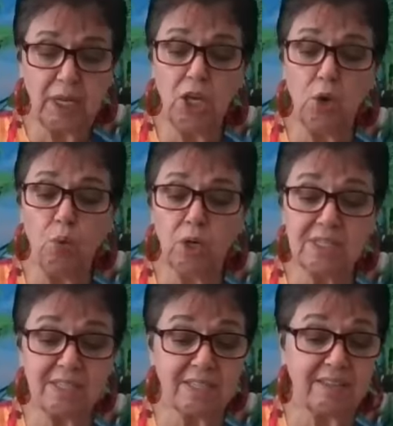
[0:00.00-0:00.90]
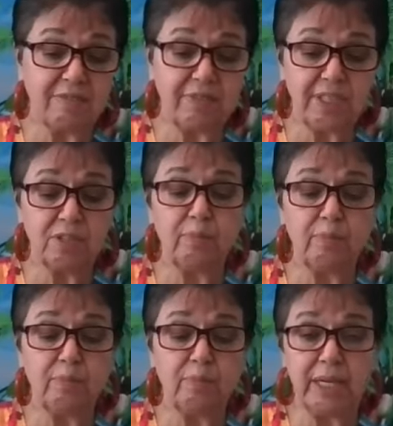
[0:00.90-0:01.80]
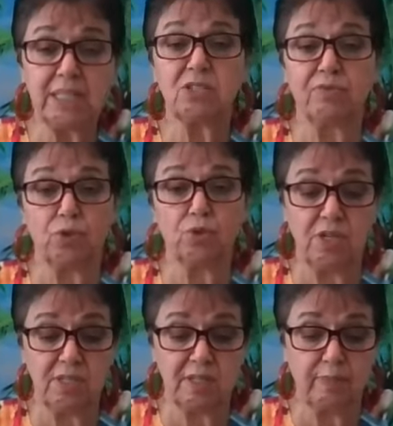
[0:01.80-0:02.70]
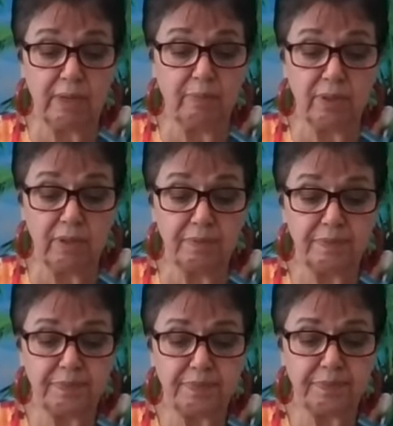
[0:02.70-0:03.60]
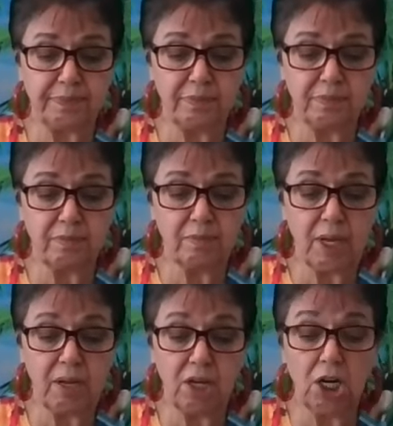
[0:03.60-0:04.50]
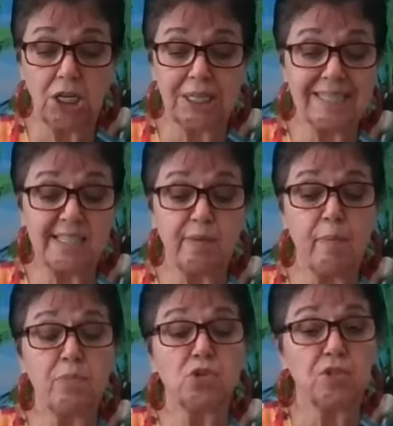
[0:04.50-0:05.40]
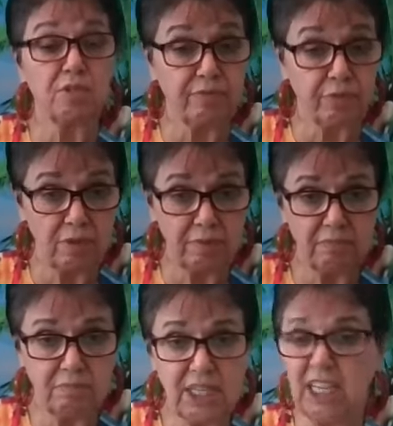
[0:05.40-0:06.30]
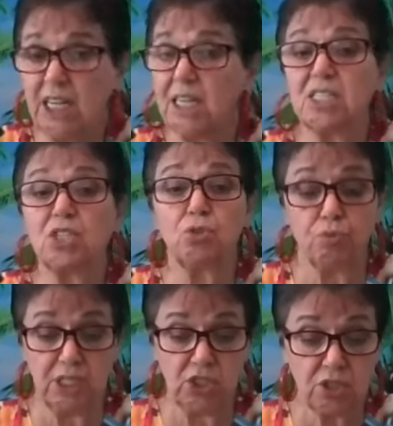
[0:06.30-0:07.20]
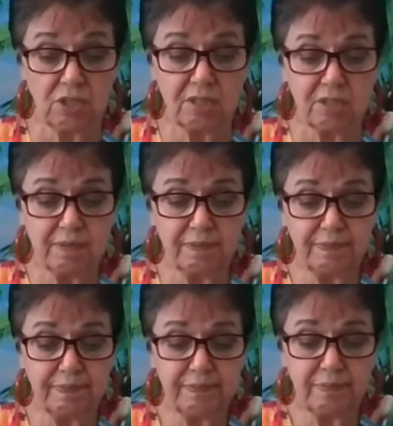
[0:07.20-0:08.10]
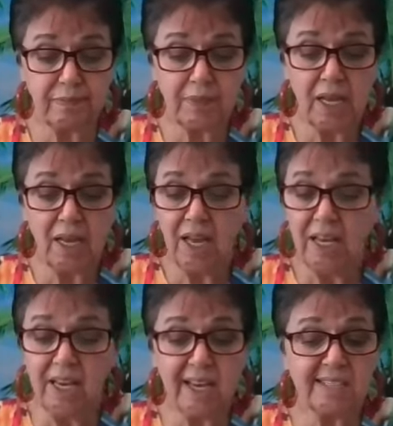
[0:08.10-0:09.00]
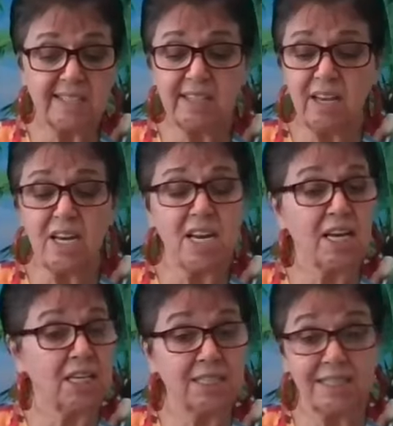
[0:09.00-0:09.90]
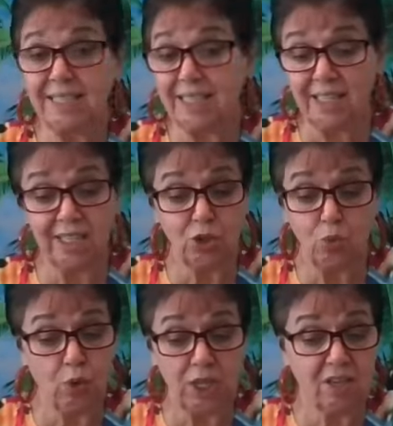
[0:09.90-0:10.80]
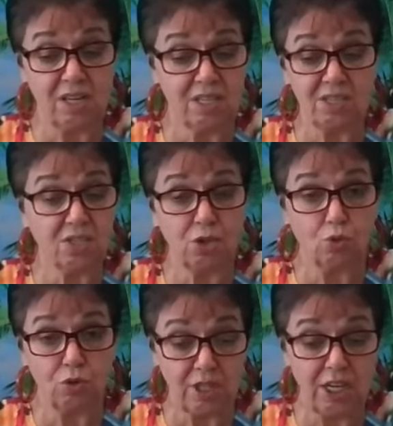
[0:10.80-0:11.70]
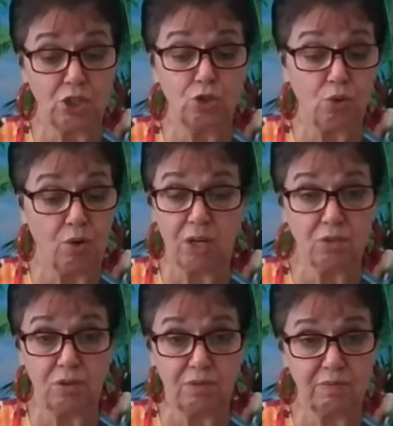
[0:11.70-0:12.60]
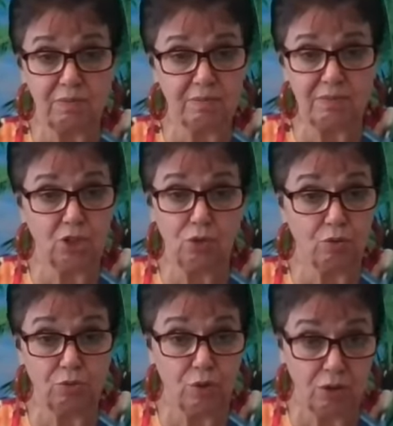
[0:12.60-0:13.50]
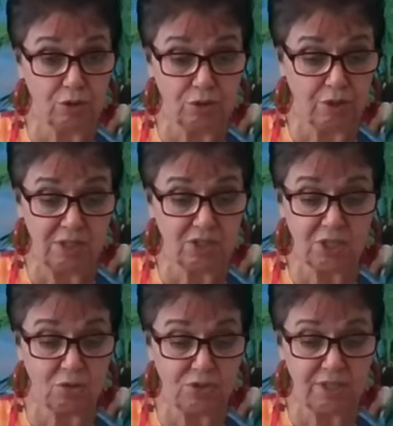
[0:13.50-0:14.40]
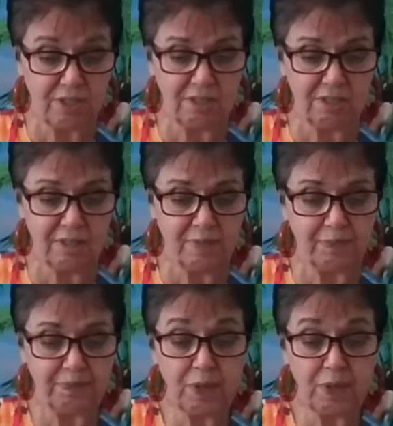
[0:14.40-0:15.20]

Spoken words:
He wants the very best for his people. God is merciful. He is gracious. He has not dealt with us according to our, wrongdoings, our sins,